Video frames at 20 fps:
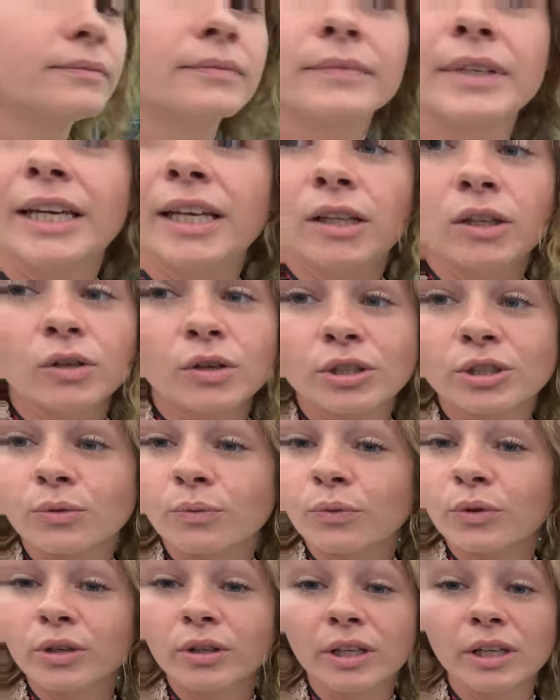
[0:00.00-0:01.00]
it looks
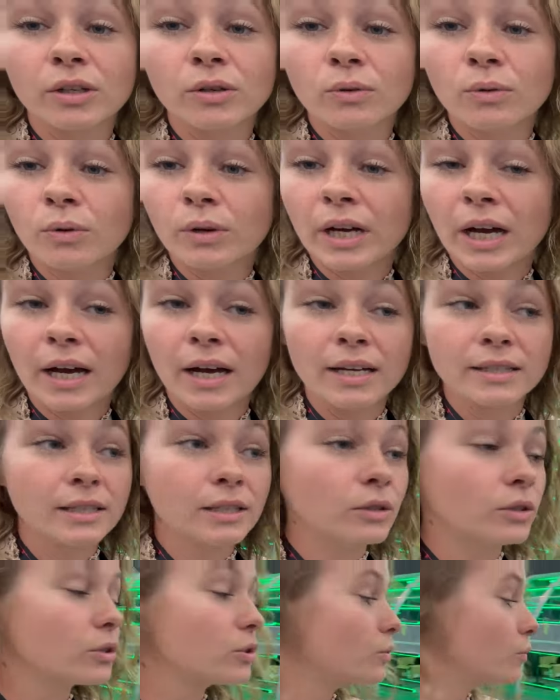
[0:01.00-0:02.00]
really cool, guys.
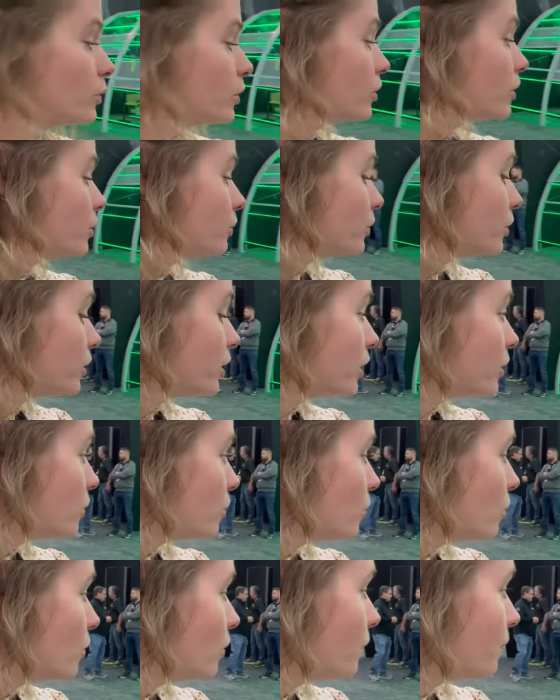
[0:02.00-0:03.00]
It looks really, really
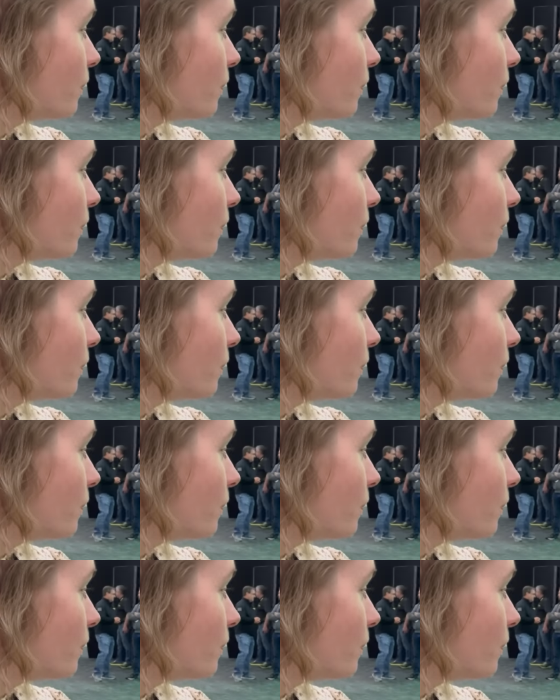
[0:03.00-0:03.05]
cool.